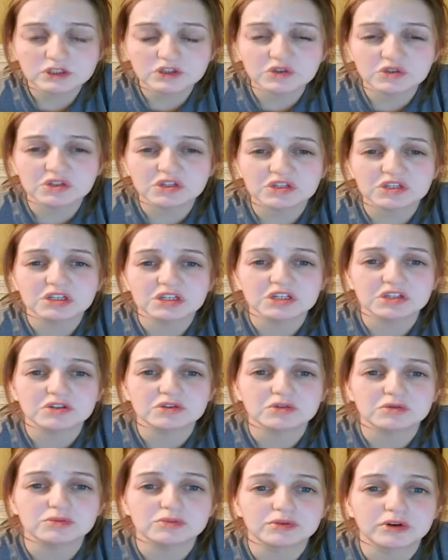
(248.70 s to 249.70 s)
You can
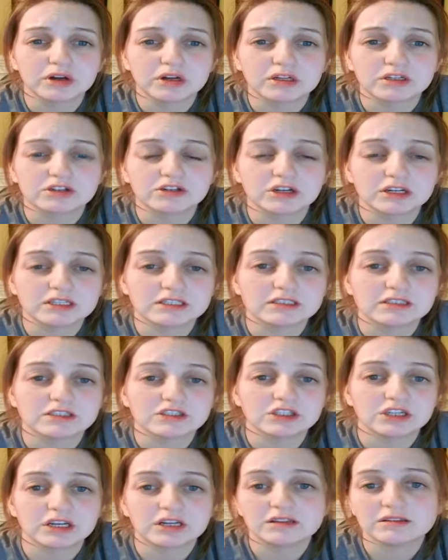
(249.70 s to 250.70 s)
include progress
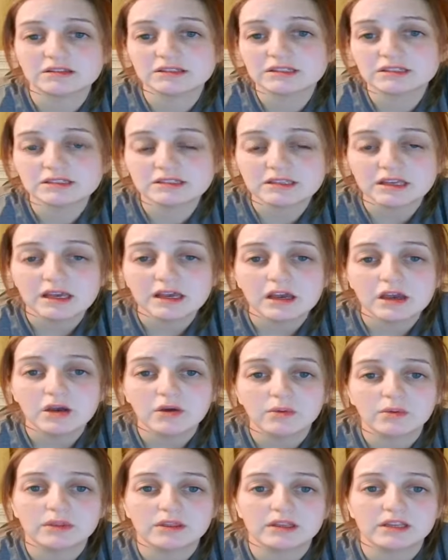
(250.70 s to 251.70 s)
checklists
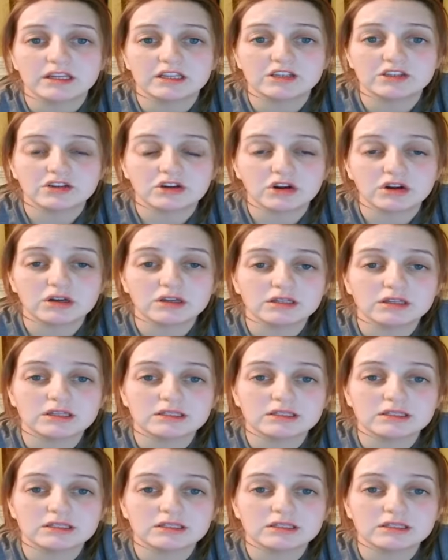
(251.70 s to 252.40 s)
within each card.